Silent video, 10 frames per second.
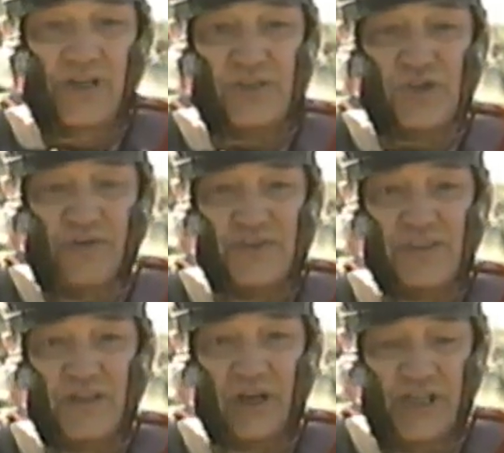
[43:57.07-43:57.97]
during his
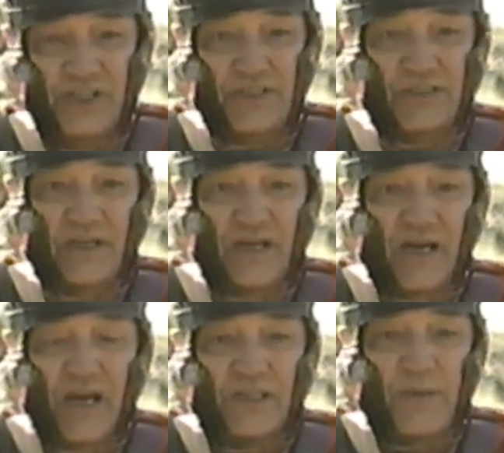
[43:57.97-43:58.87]
service in the
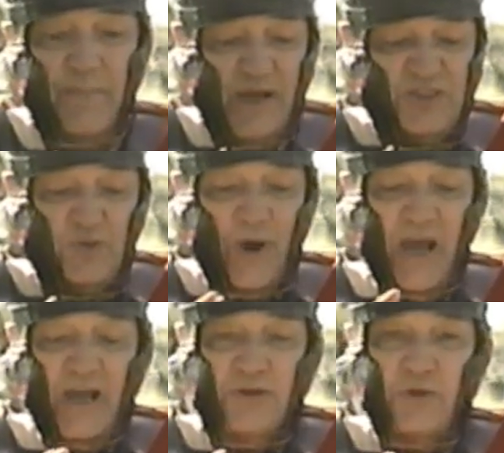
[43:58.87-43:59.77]
legions. The
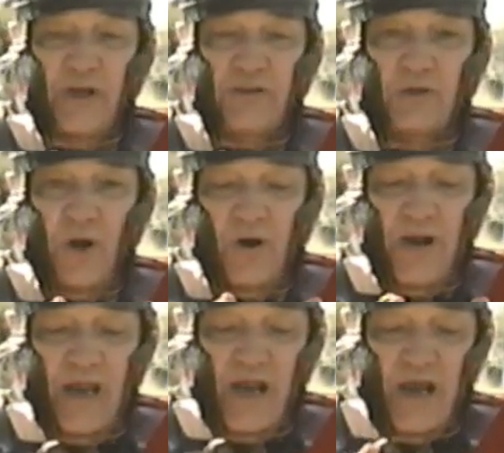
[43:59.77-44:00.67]
best way to get
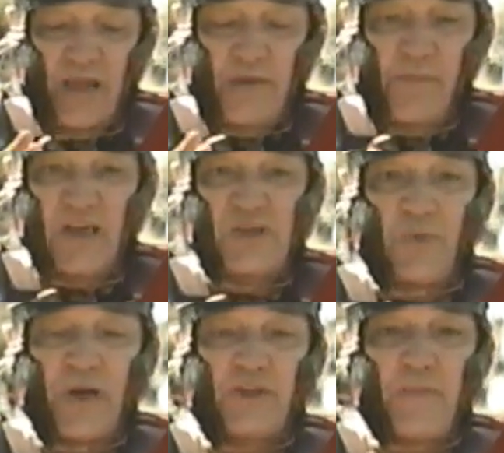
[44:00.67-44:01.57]
glory, the
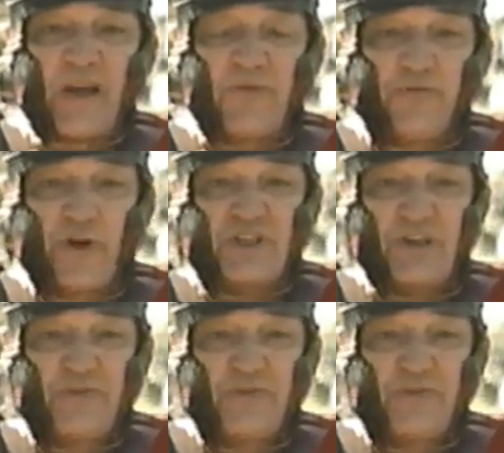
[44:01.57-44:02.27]
best way to make a